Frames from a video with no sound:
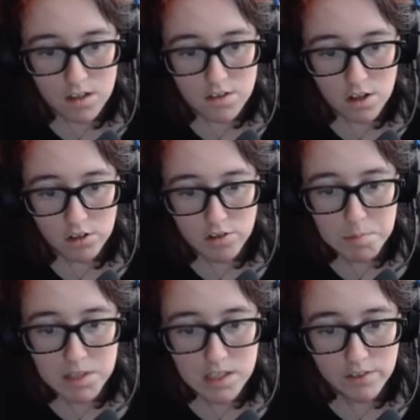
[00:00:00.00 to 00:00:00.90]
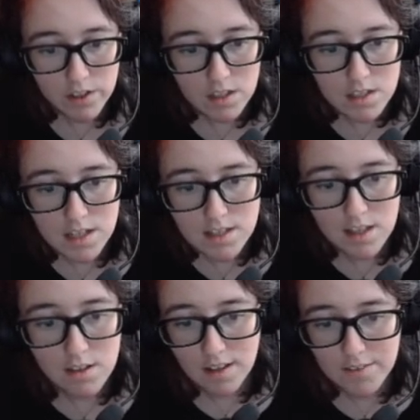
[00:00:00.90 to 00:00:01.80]
This article specifically states
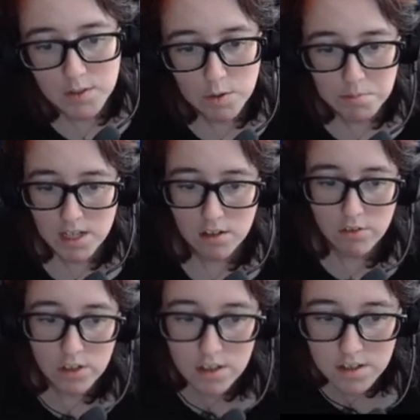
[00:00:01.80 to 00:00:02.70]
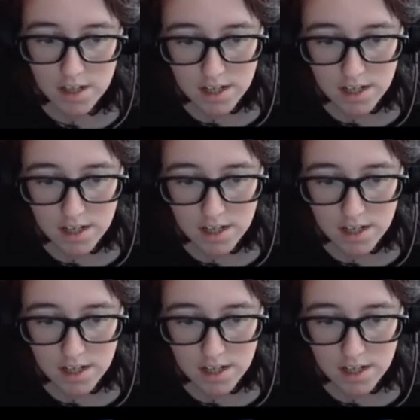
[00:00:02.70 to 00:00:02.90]
that you love sweet potato fritters,